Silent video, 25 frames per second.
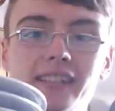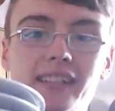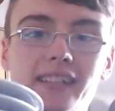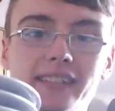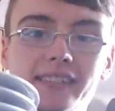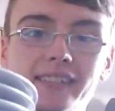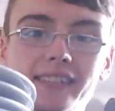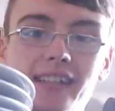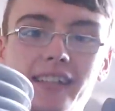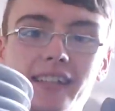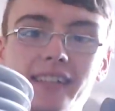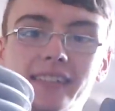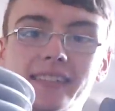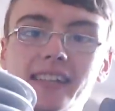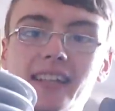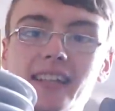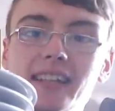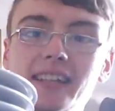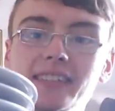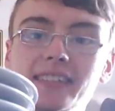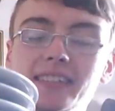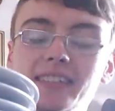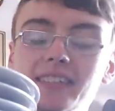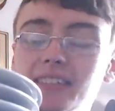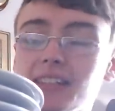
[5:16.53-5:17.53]
it's like a set of
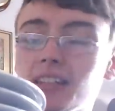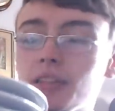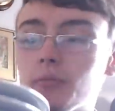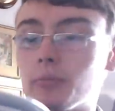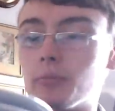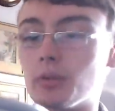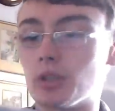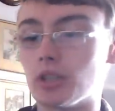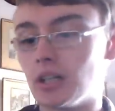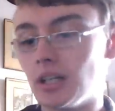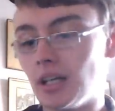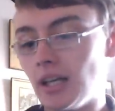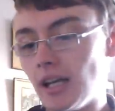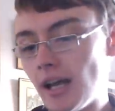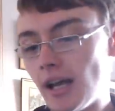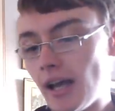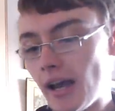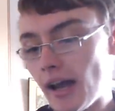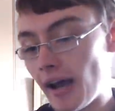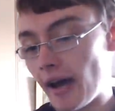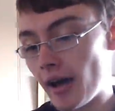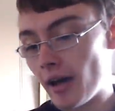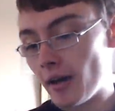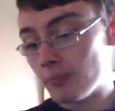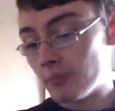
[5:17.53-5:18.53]
six, isn't it? But
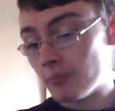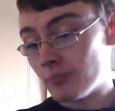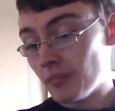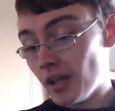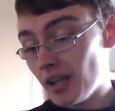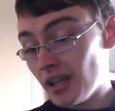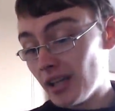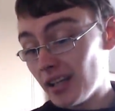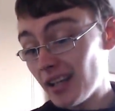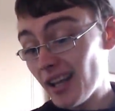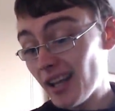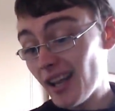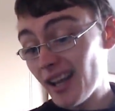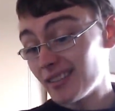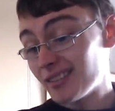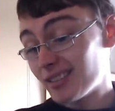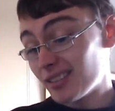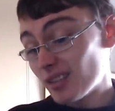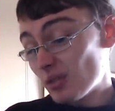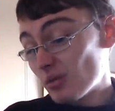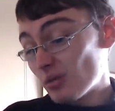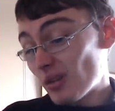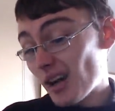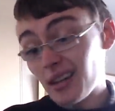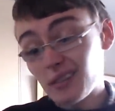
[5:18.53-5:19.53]
um, yeah,
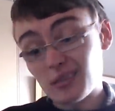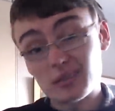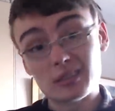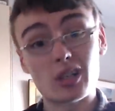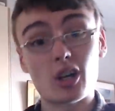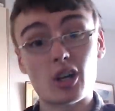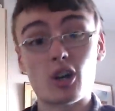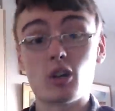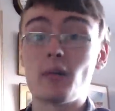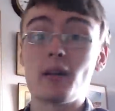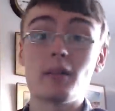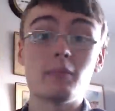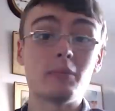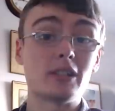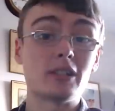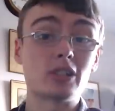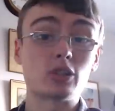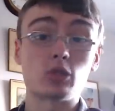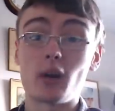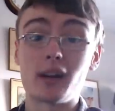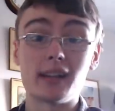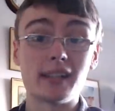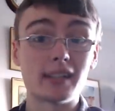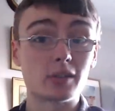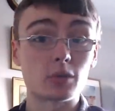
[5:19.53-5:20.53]
so I don't know, maybe
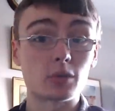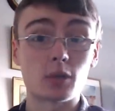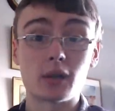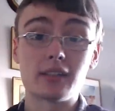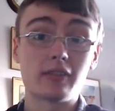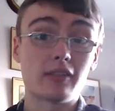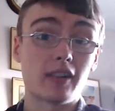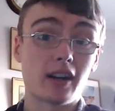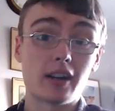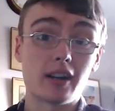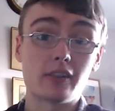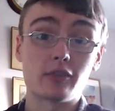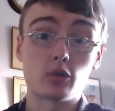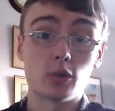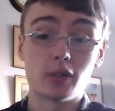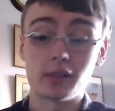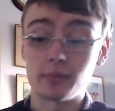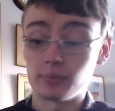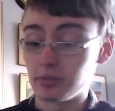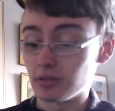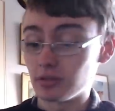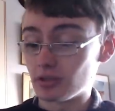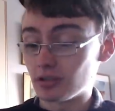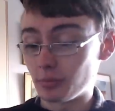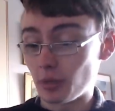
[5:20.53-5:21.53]
20, 25
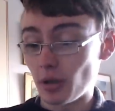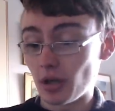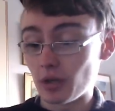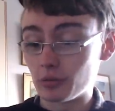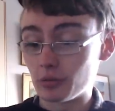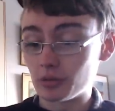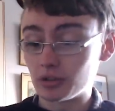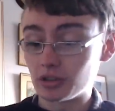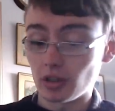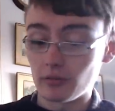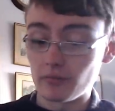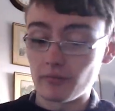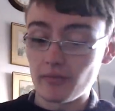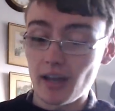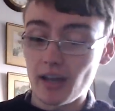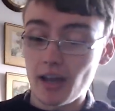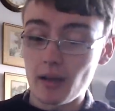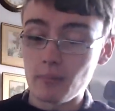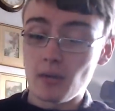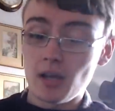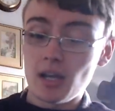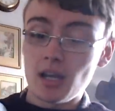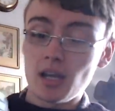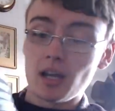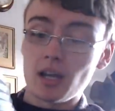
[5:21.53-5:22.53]
quid plus post on
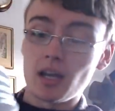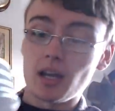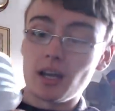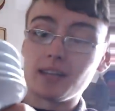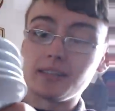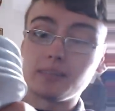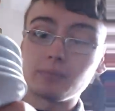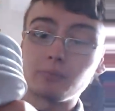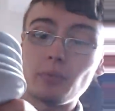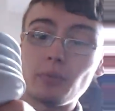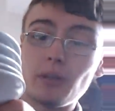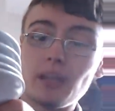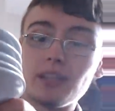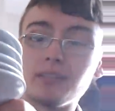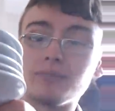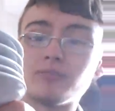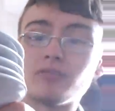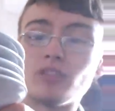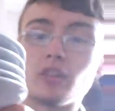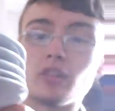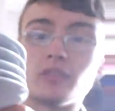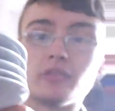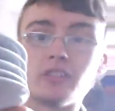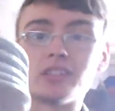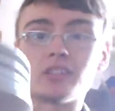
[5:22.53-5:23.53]
them. Uh,
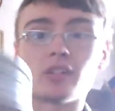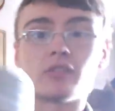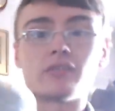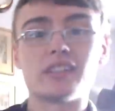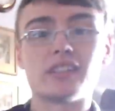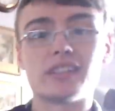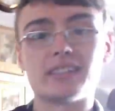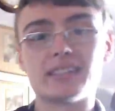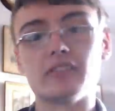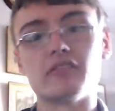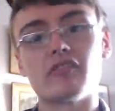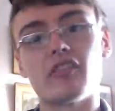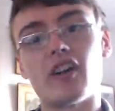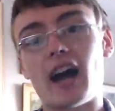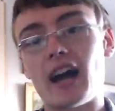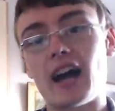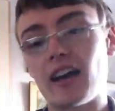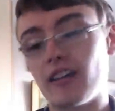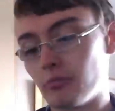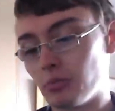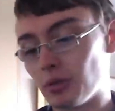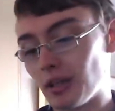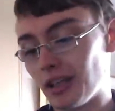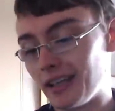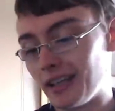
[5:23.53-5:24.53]
being that there's obviously
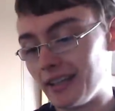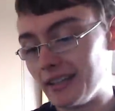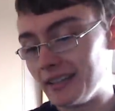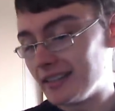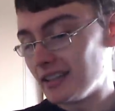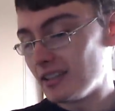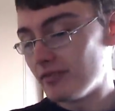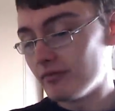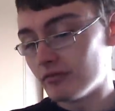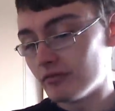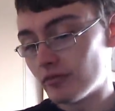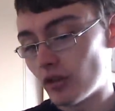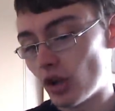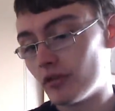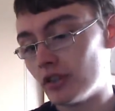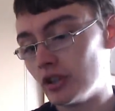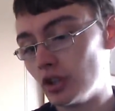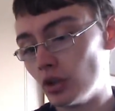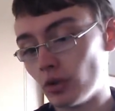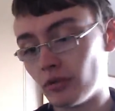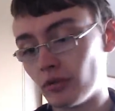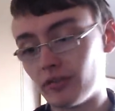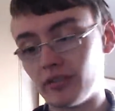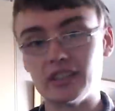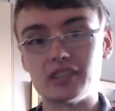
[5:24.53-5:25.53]
five plates, even though
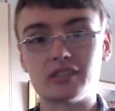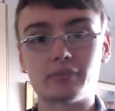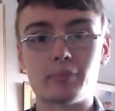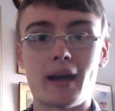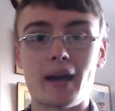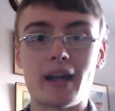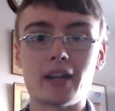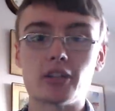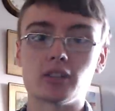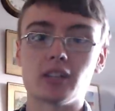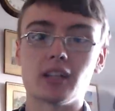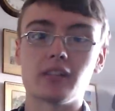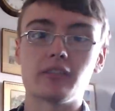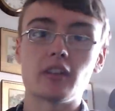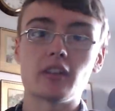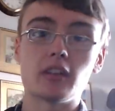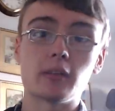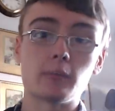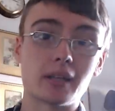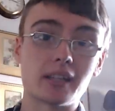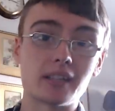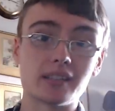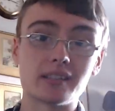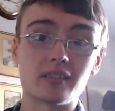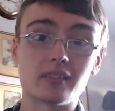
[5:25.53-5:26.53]
they're nothing special, I
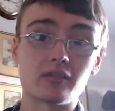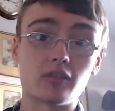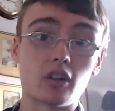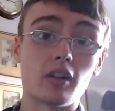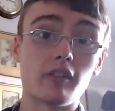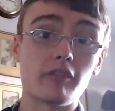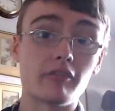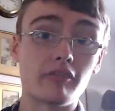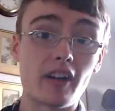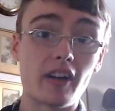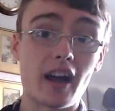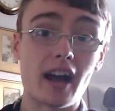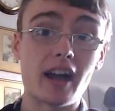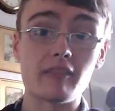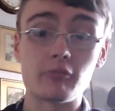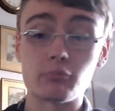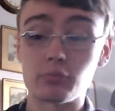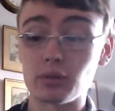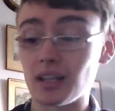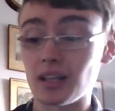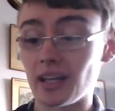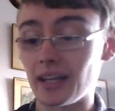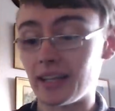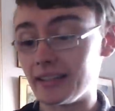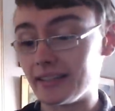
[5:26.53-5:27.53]
think because I've got
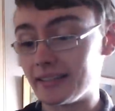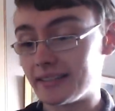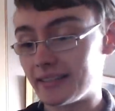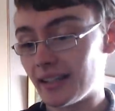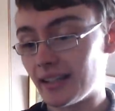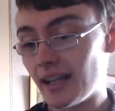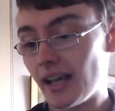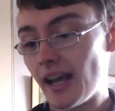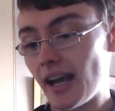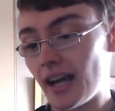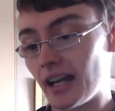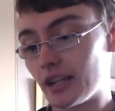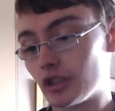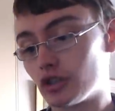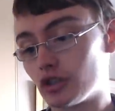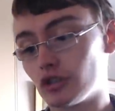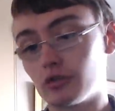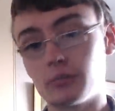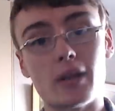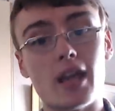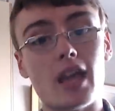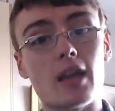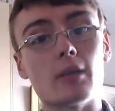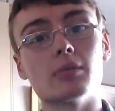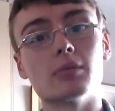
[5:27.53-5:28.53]
five plates, I
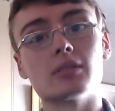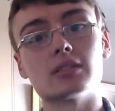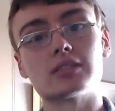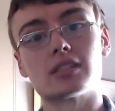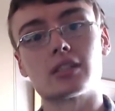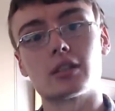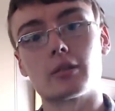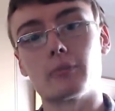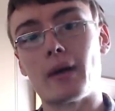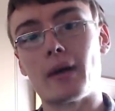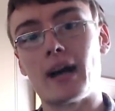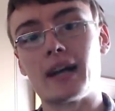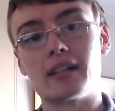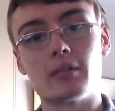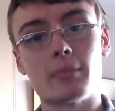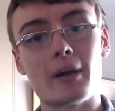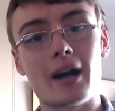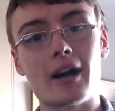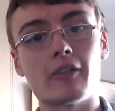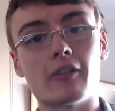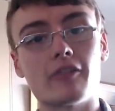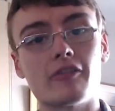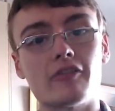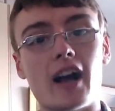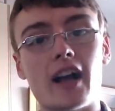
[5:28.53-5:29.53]
should be able to command
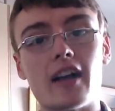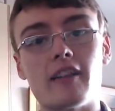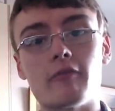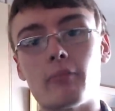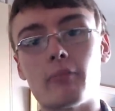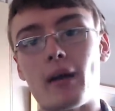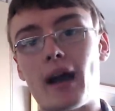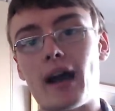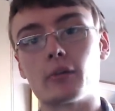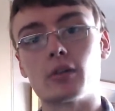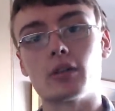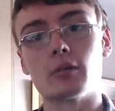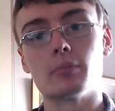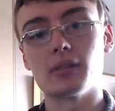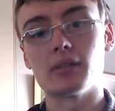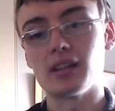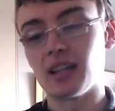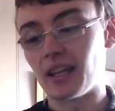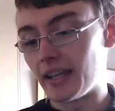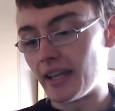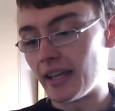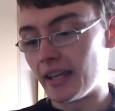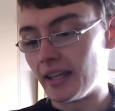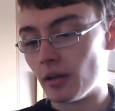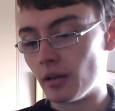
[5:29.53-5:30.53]
about five pound a
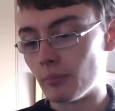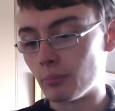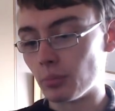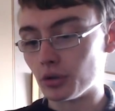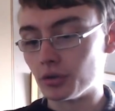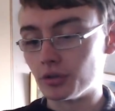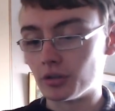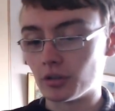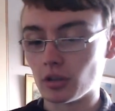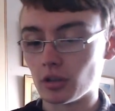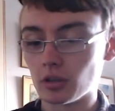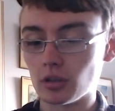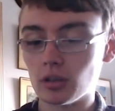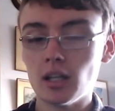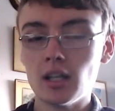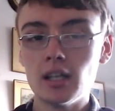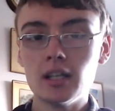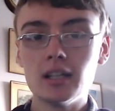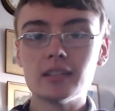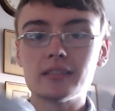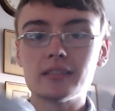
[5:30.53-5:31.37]
plate in a bundle.